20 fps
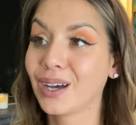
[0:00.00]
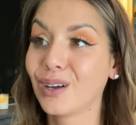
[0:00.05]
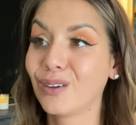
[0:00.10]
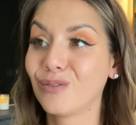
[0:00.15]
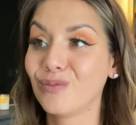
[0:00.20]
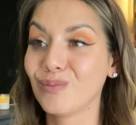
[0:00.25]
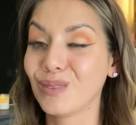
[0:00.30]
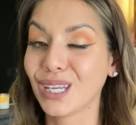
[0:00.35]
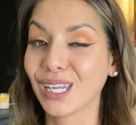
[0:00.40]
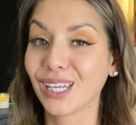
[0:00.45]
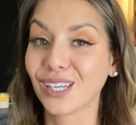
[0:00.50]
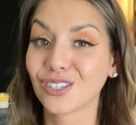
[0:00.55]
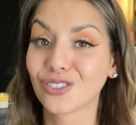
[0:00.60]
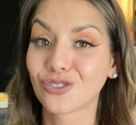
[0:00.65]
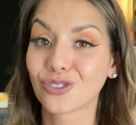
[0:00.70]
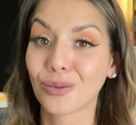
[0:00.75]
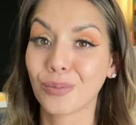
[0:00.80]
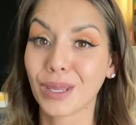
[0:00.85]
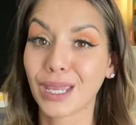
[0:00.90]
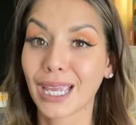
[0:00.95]
of me
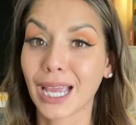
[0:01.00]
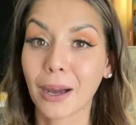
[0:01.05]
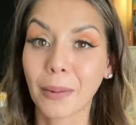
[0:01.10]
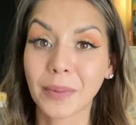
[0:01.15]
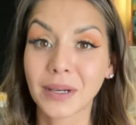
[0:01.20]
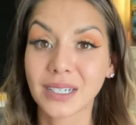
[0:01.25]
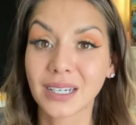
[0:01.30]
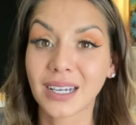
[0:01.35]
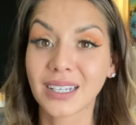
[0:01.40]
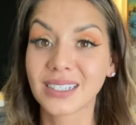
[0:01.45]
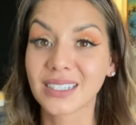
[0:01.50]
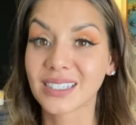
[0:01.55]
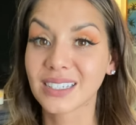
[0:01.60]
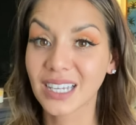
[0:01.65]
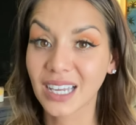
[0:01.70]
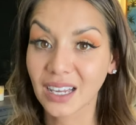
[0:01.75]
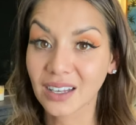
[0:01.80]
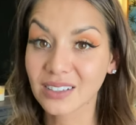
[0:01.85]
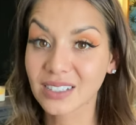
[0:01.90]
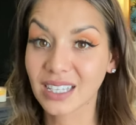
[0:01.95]
trimming Capitan's
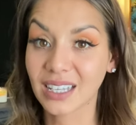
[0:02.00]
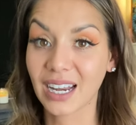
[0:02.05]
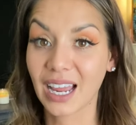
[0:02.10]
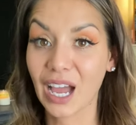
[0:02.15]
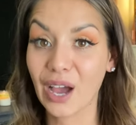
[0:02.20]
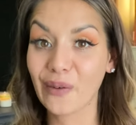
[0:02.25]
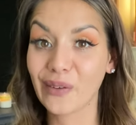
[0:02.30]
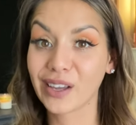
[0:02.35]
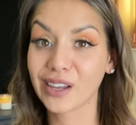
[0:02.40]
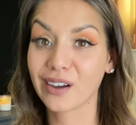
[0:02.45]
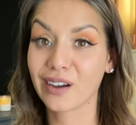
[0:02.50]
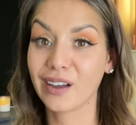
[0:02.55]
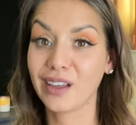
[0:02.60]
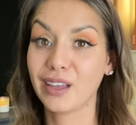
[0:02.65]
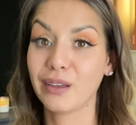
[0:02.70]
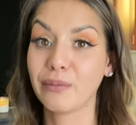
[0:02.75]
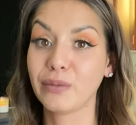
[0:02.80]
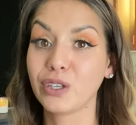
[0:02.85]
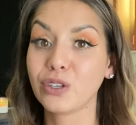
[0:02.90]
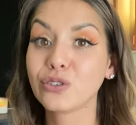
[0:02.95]
nails and how I got
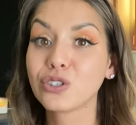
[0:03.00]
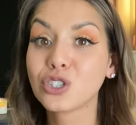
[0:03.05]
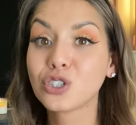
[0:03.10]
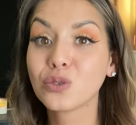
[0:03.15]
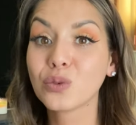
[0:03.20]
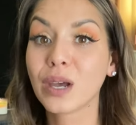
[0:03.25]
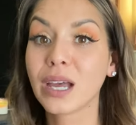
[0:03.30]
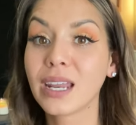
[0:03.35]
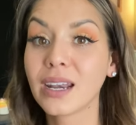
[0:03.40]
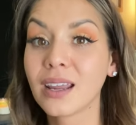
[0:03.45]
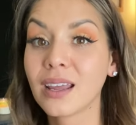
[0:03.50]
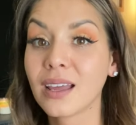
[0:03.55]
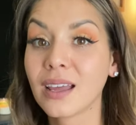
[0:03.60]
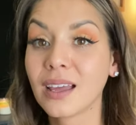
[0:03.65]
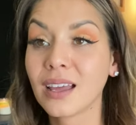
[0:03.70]
him used to it.